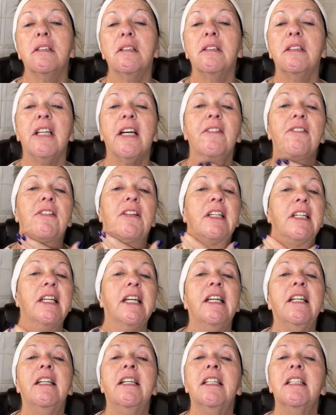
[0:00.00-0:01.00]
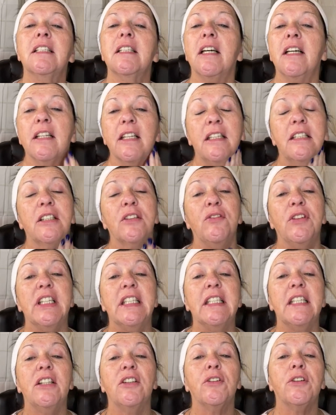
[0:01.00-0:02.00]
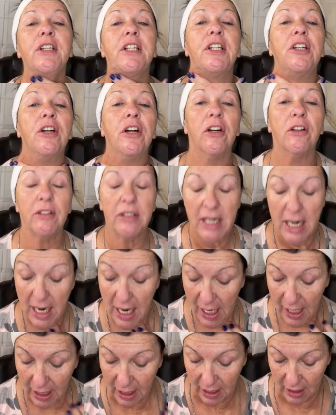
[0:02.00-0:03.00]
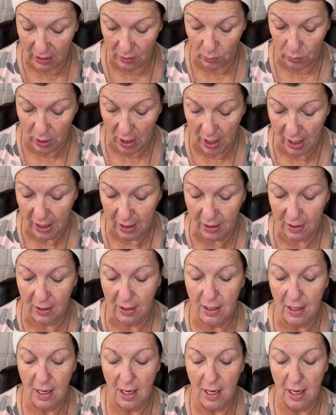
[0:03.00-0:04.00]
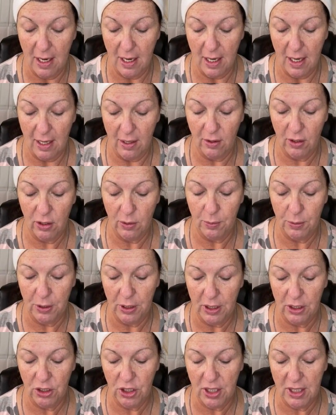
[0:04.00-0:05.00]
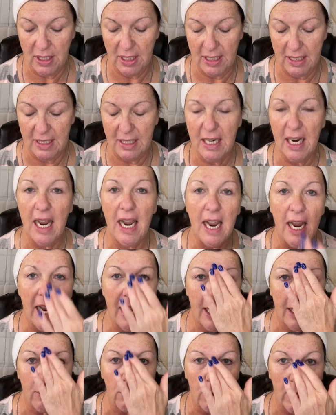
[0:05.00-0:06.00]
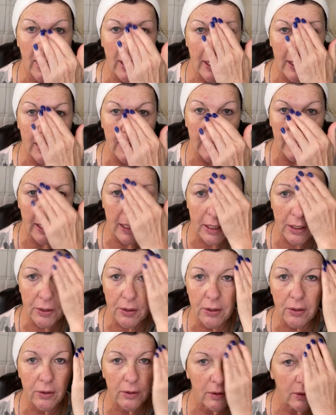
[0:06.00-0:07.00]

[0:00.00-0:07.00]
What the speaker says: Definitely need this on this 53-year-old neck, right? I'm going to put just a tad right in here.